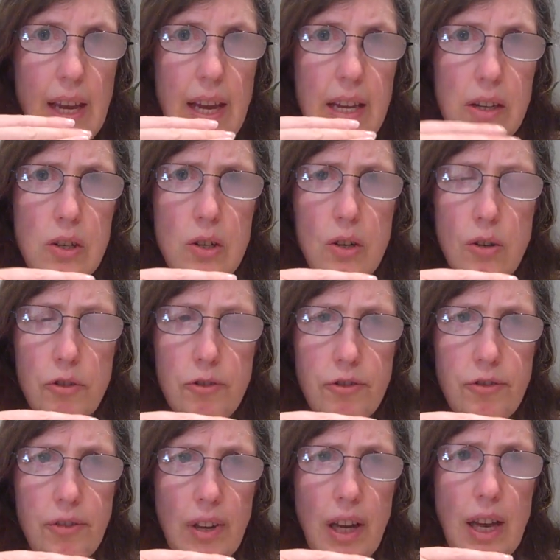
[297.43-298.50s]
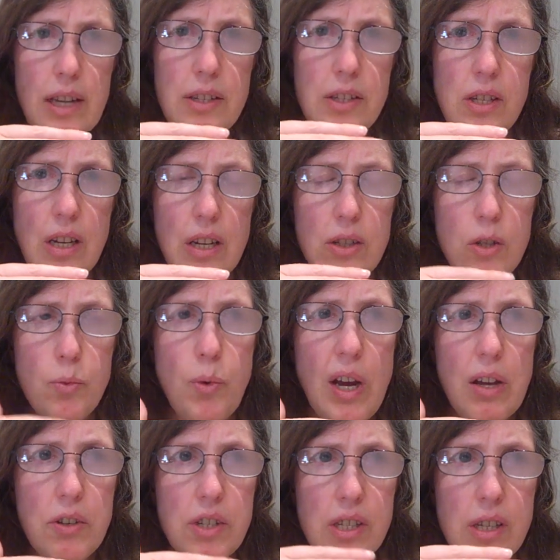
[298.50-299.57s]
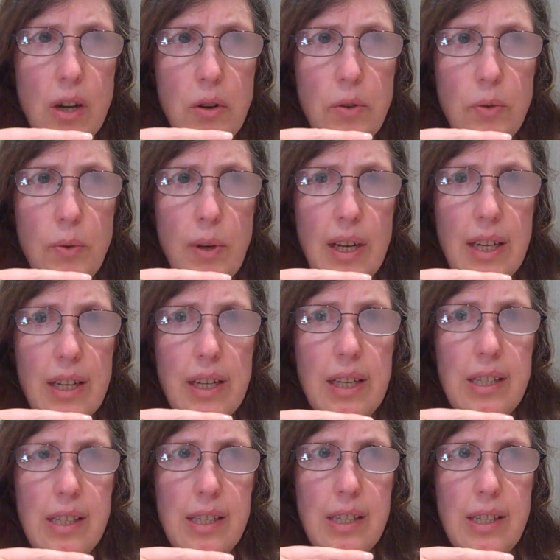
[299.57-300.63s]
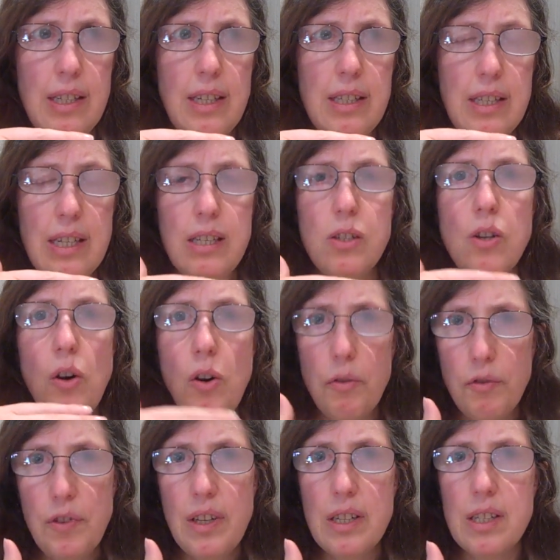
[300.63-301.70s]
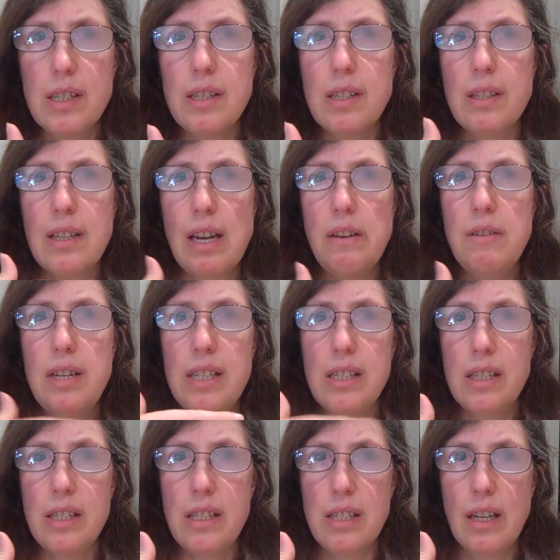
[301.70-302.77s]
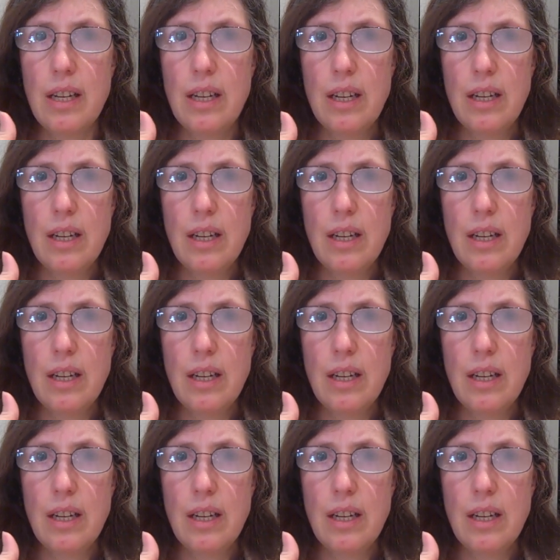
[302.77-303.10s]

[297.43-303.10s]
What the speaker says: end off as well. So it is obvious that there is